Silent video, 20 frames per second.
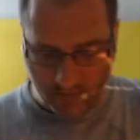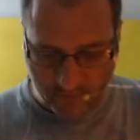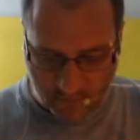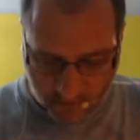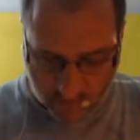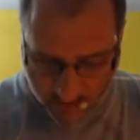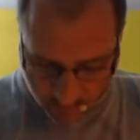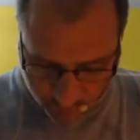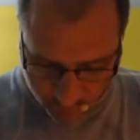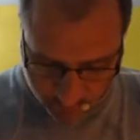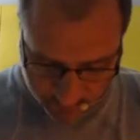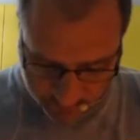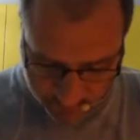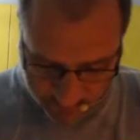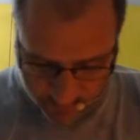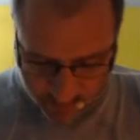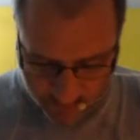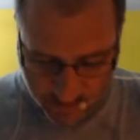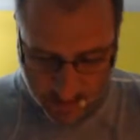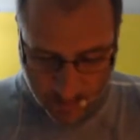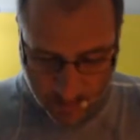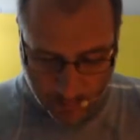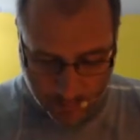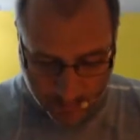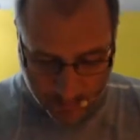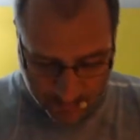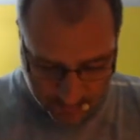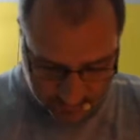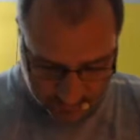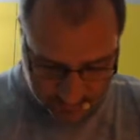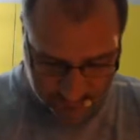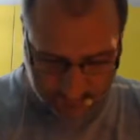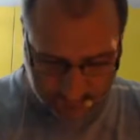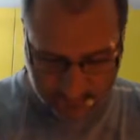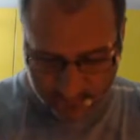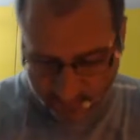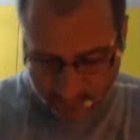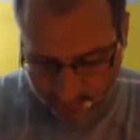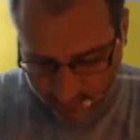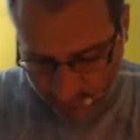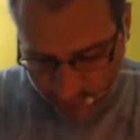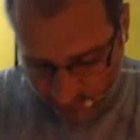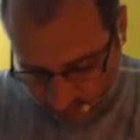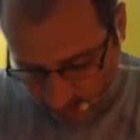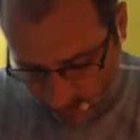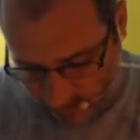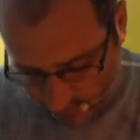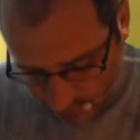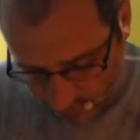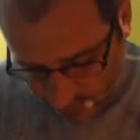for round ones. But while I'm